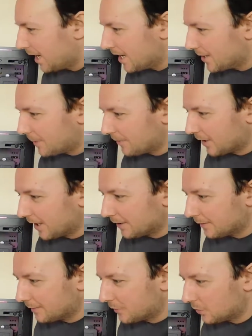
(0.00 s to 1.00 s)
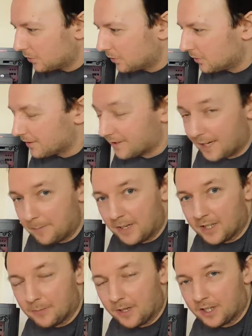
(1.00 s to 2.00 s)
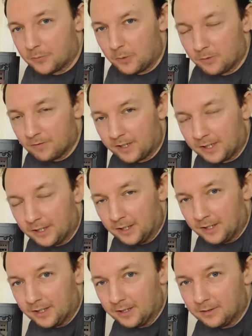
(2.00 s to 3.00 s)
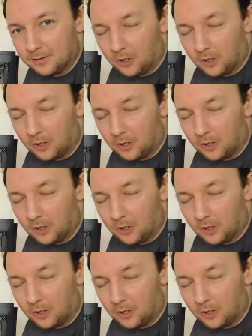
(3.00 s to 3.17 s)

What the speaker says: It's been running for the same benchmark as we were running earlier